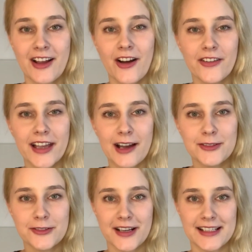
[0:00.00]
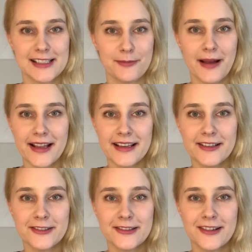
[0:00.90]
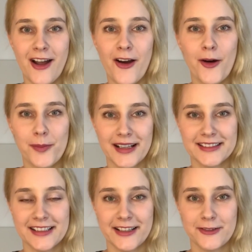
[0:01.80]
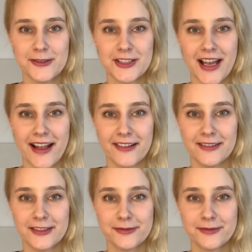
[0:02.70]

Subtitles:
on how to raise a bilingual or multilingual child.